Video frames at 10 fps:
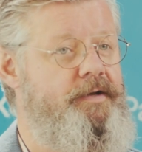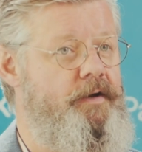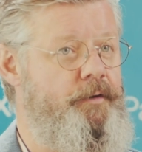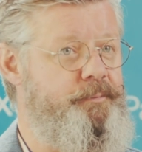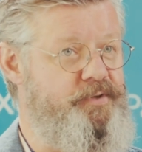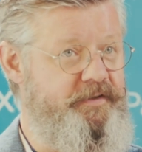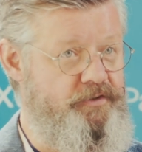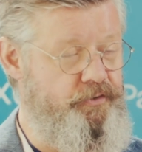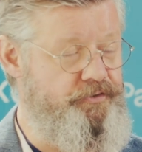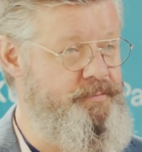uh,
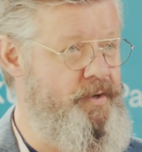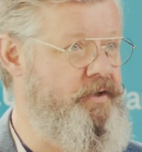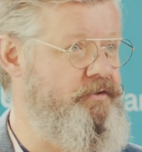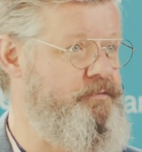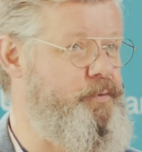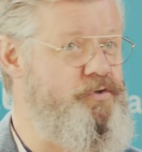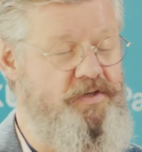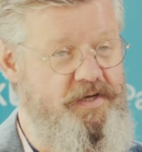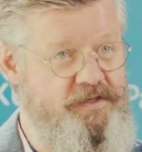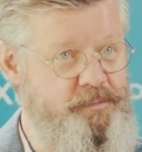printing on demand,
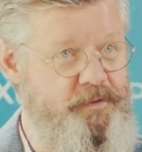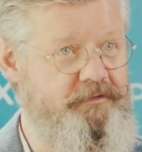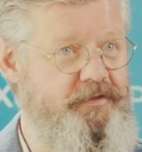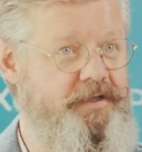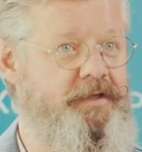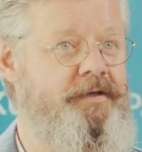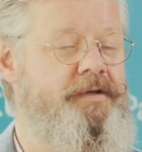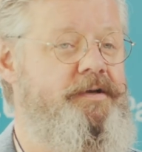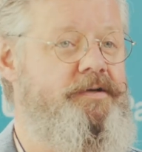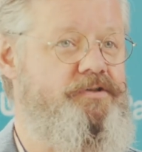personalized printing.
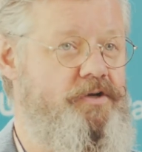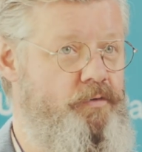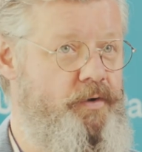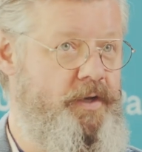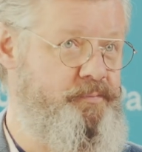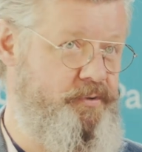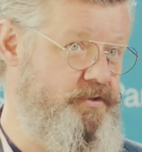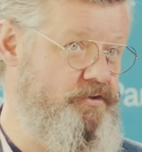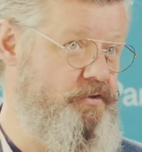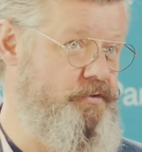So a
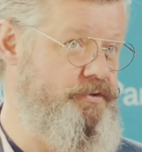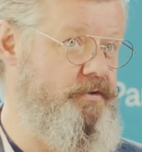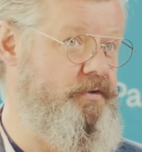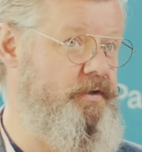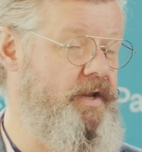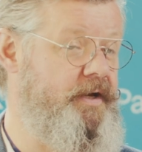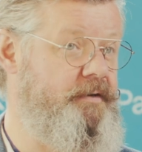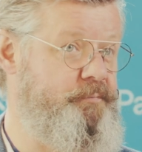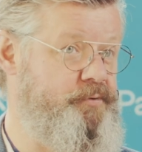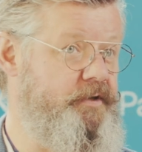print solution like
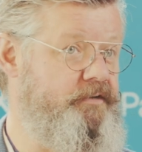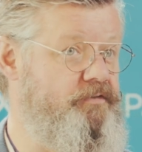priint,